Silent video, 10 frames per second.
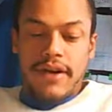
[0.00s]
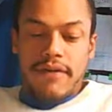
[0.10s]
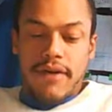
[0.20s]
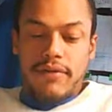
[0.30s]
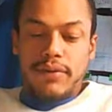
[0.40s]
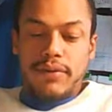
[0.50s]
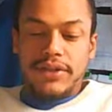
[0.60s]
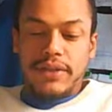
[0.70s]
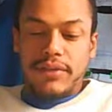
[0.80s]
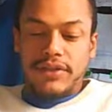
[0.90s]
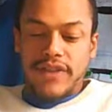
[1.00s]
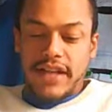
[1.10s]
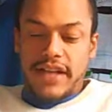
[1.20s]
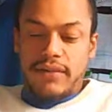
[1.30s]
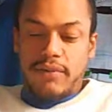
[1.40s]
For every real number, there's
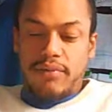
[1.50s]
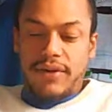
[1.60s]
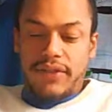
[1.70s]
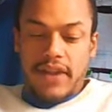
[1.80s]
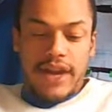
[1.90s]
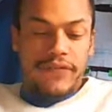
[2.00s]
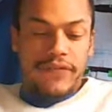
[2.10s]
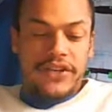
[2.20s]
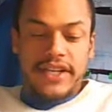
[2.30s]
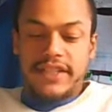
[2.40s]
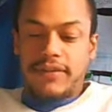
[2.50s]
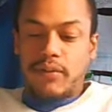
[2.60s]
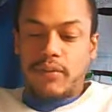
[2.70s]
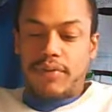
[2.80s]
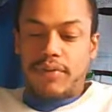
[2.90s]
exactly 1 point of the line. The distance
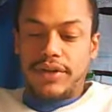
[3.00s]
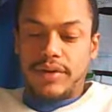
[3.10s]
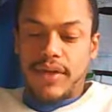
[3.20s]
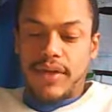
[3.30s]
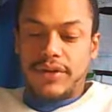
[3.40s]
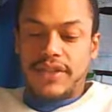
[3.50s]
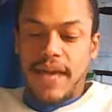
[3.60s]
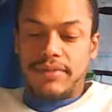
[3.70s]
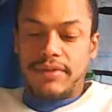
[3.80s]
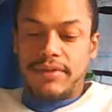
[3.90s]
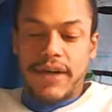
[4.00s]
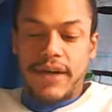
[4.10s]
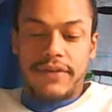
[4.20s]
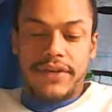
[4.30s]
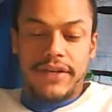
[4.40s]
from one point to another is the absolute value
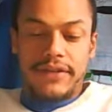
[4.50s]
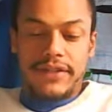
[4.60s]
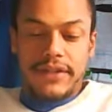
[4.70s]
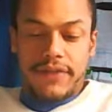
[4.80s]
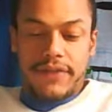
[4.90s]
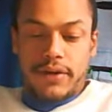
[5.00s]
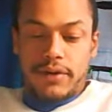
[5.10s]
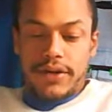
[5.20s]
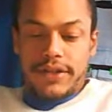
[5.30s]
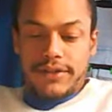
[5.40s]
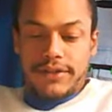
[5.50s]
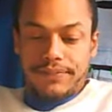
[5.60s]
of the distance of the coordinates.